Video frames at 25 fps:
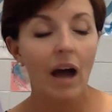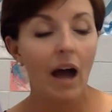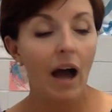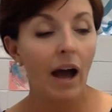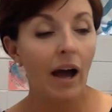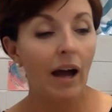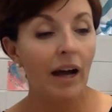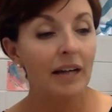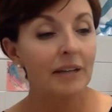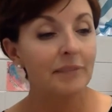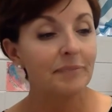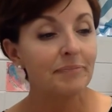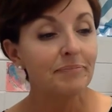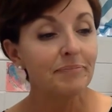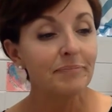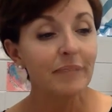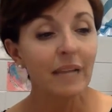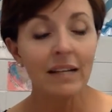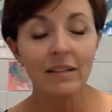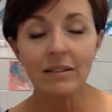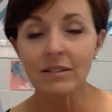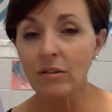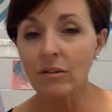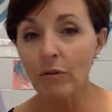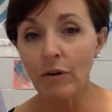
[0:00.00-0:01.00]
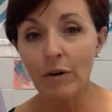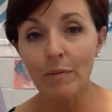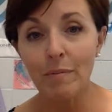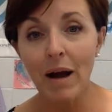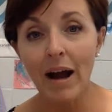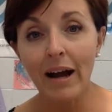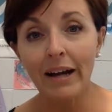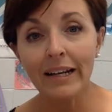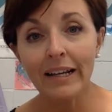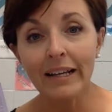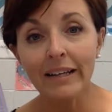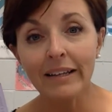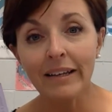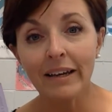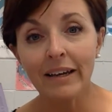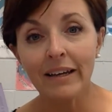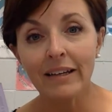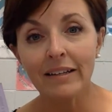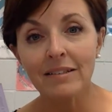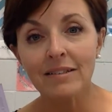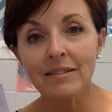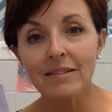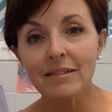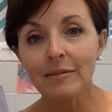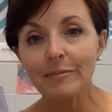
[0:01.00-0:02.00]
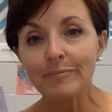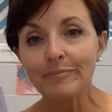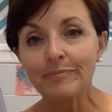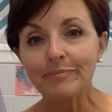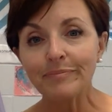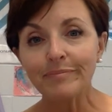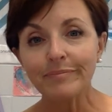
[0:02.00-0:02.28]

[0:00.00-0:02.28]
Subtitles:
And reminding kids,